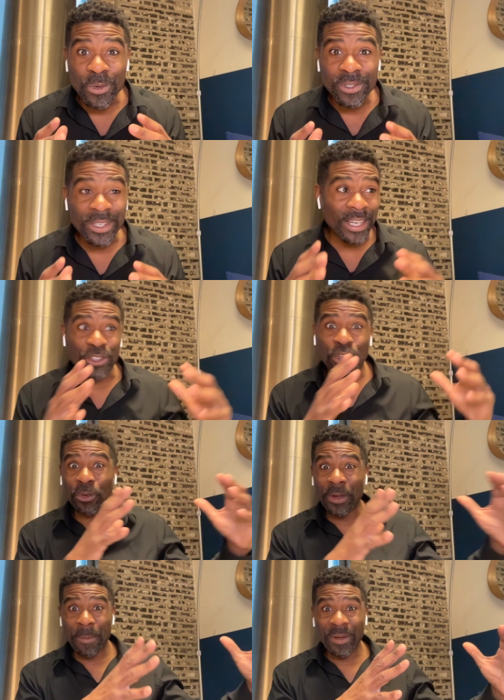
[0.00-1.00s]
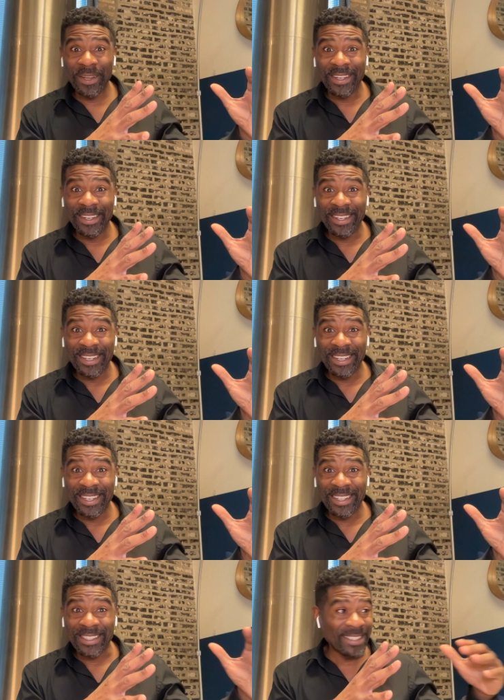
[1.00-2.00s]
a trip
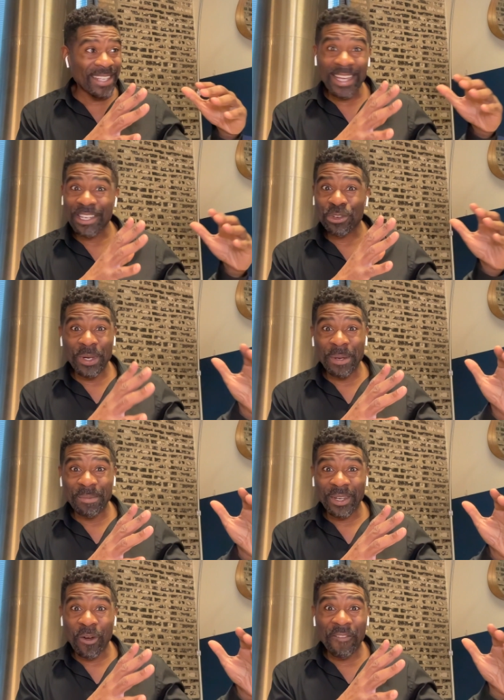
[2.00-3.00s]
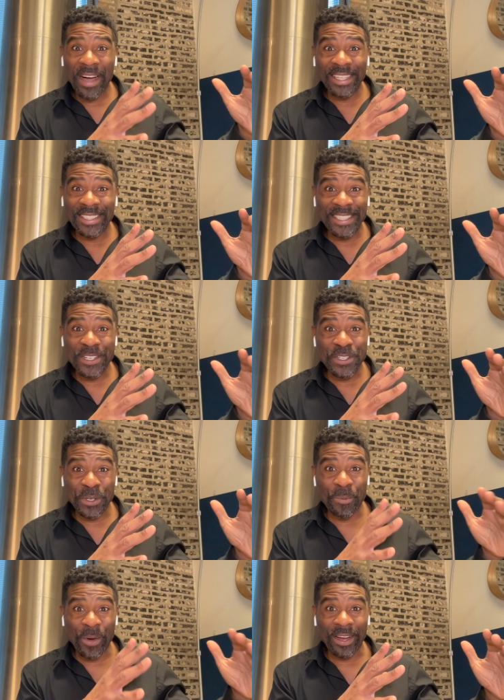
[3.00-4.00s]
take a trip, go volunteer
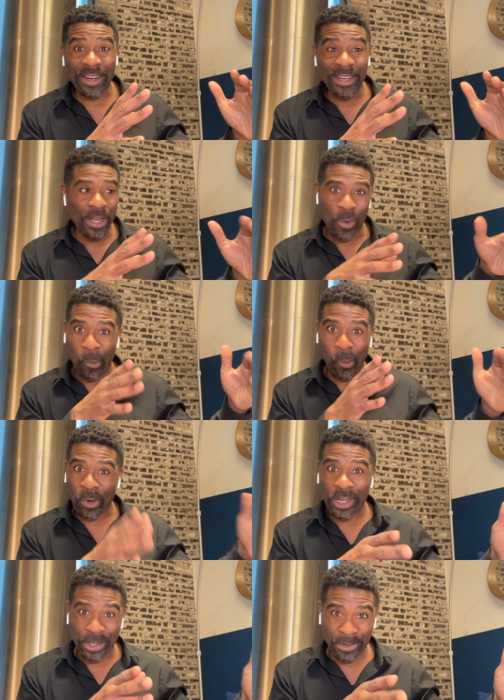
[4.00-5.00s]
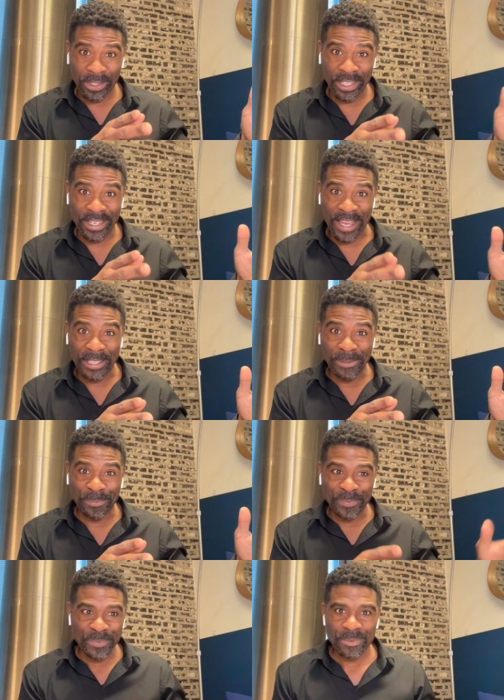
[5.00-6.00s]
somewhere, work during the day,
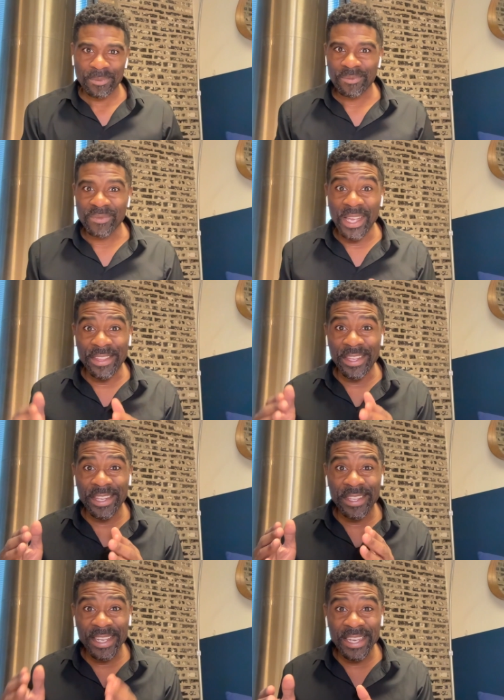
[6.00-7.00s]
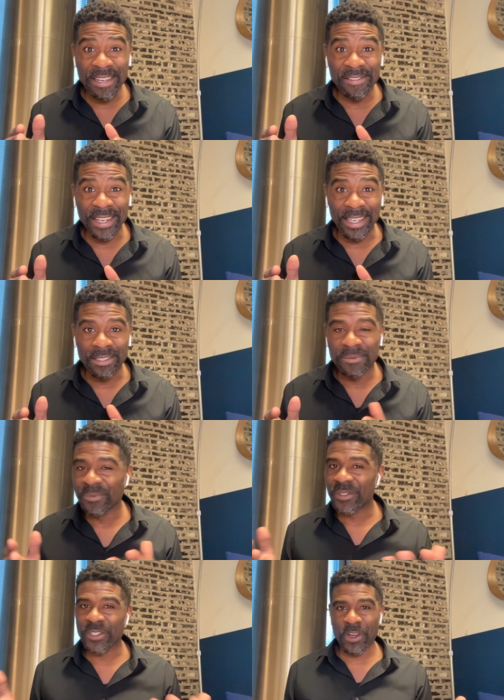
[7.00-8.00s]
and then in the evening,
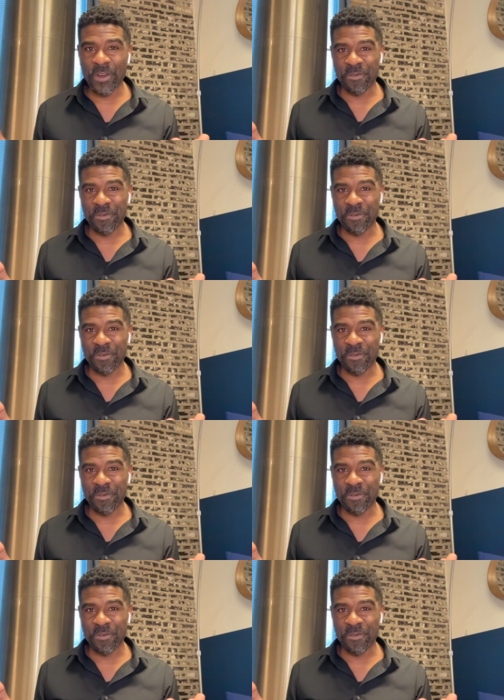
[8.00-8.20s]
serve.